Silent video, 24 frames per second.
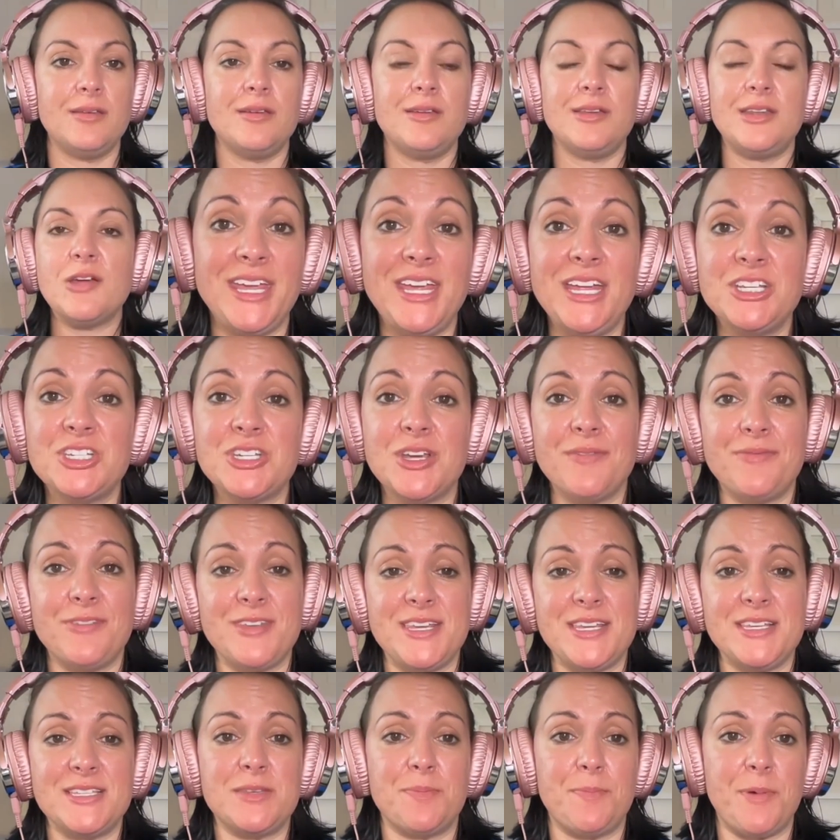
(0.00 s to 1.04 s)
Now, each of
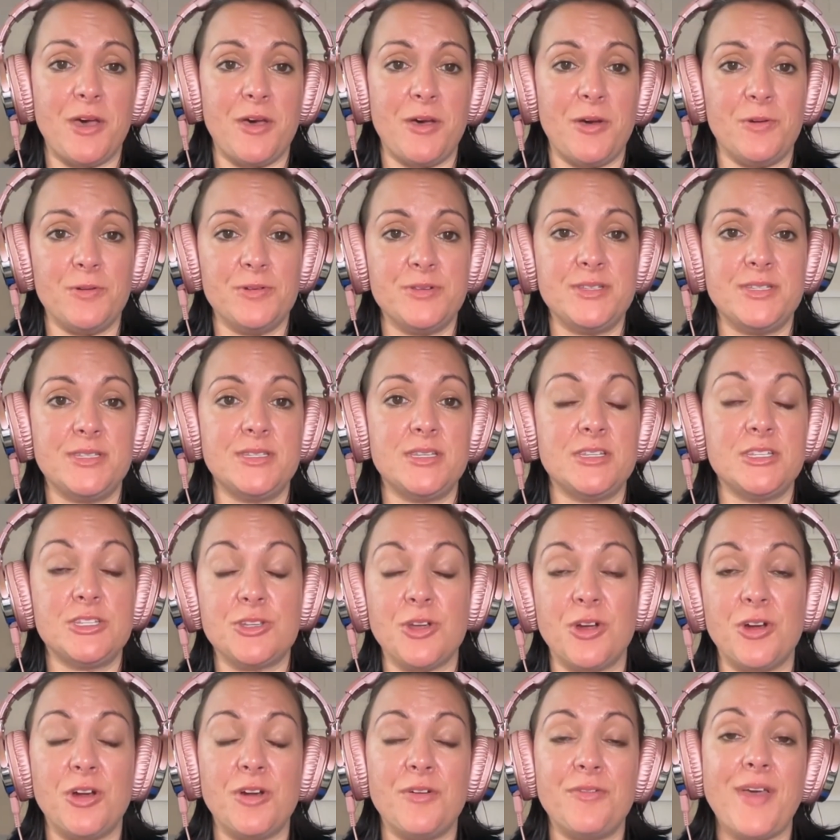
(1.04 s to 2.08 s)
these posts
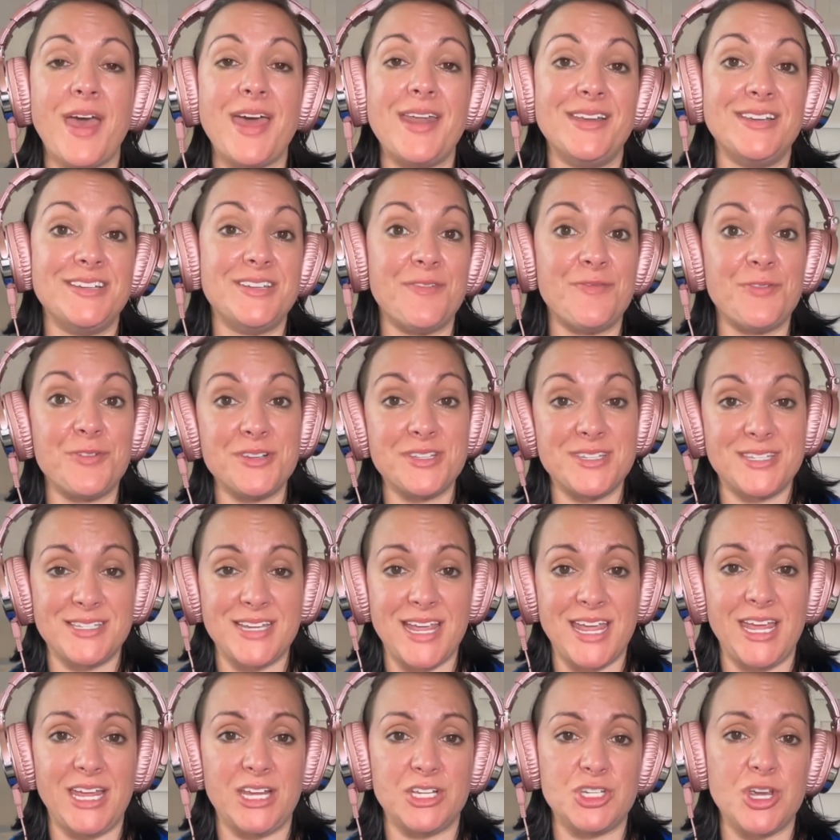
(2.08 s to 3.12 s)
serve at a different
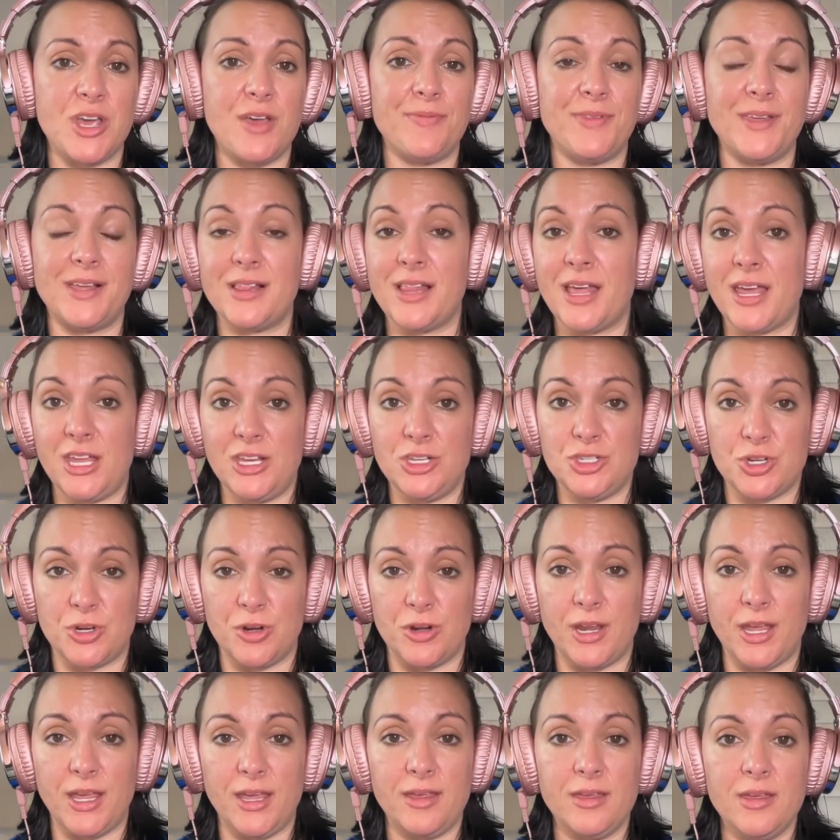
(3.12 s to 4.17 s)
stage of the client
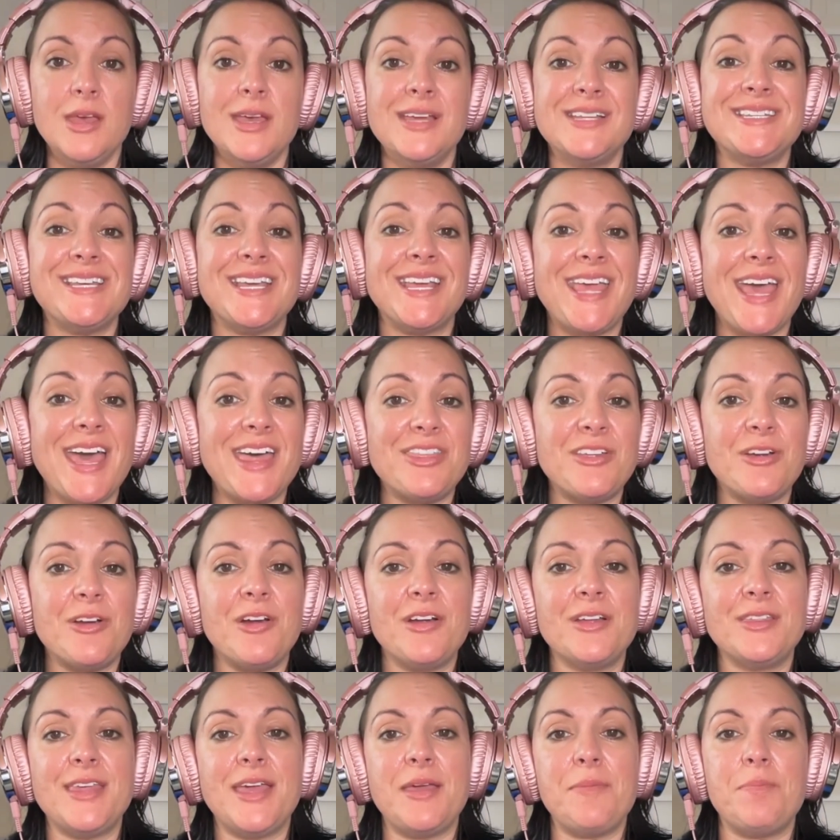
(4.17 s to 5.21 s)
journey.
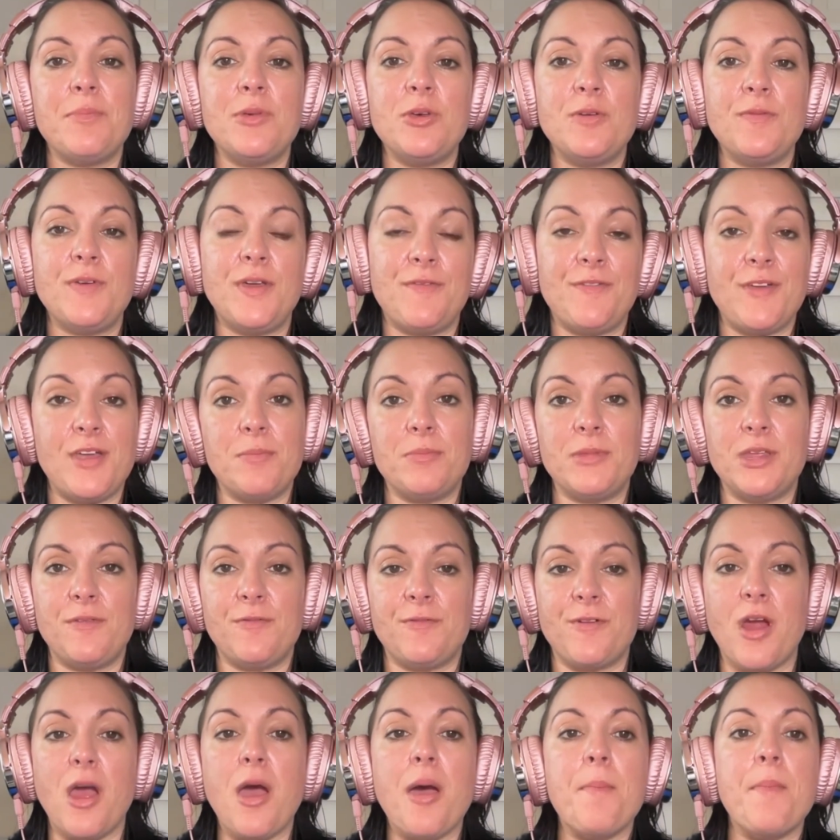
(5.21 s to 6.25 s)
Together, they move a family
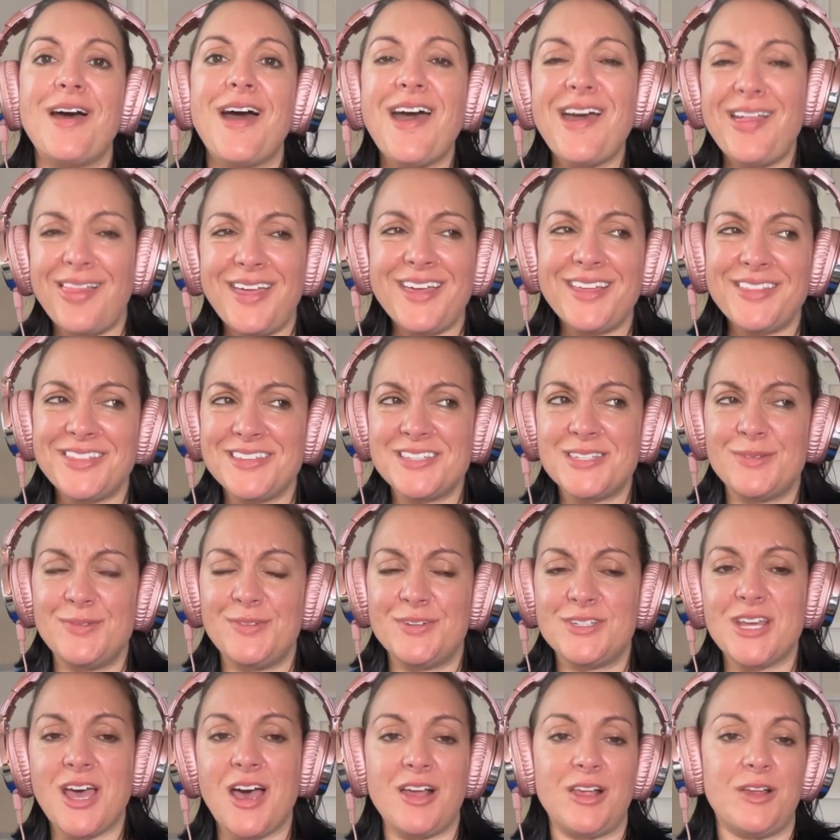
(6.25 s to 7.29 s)
from, I like this
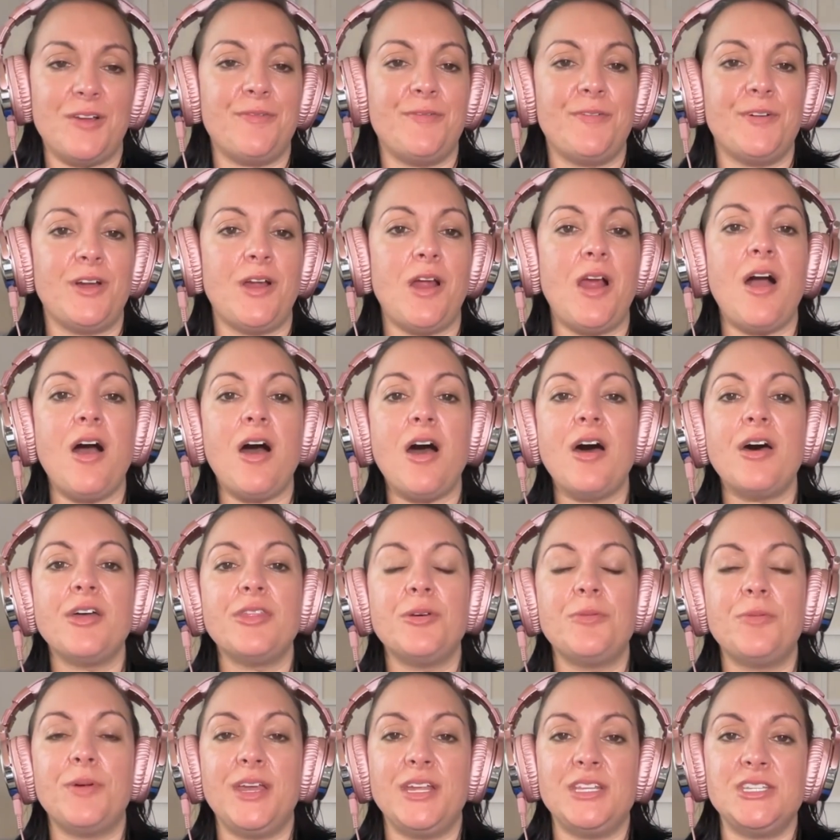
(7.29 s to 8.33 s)
photographer, all
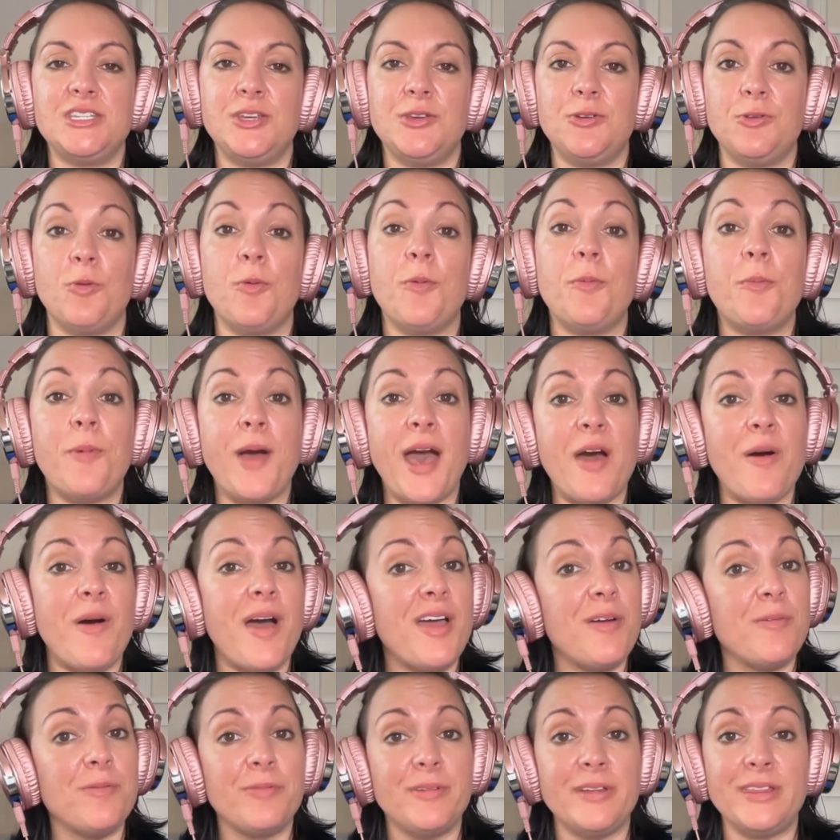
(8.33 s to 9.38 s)
the way to, wow, I
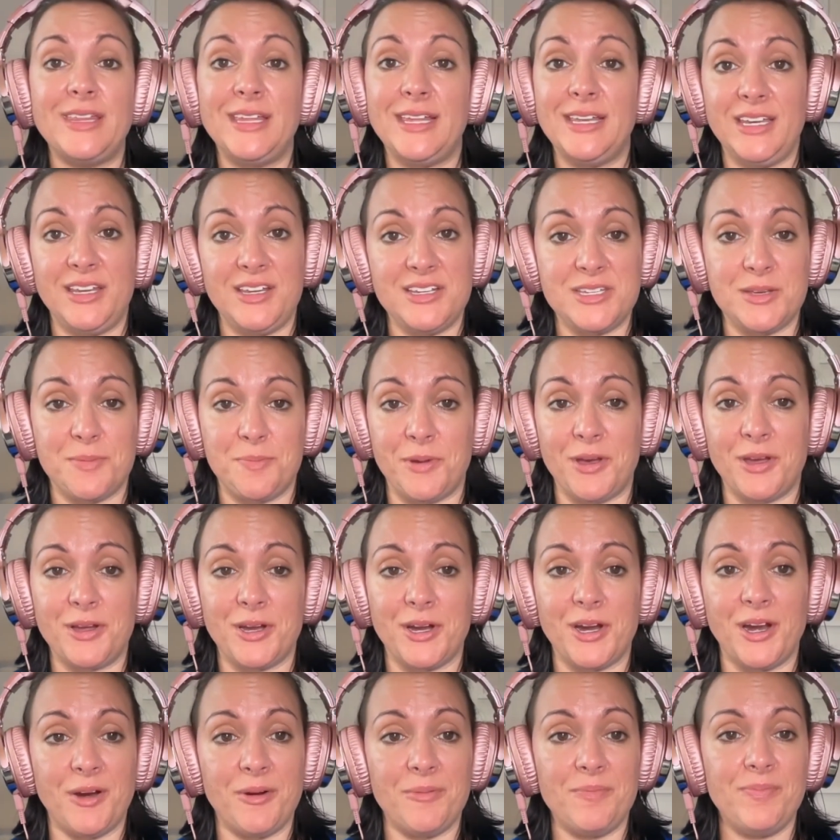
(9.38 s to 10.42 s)
really need to book
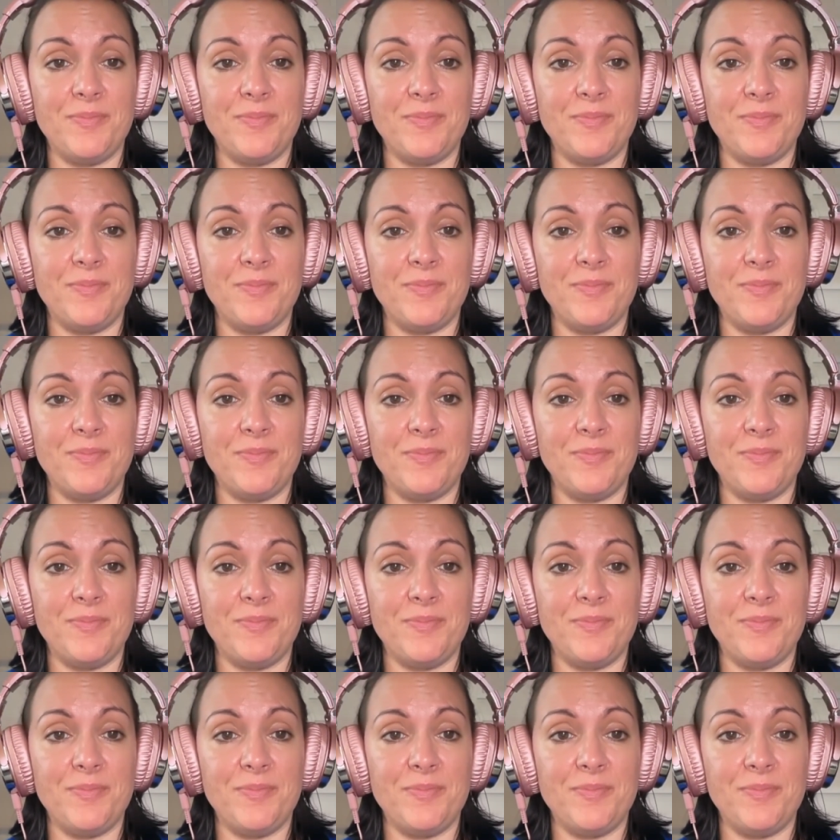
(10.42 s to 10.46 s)
her.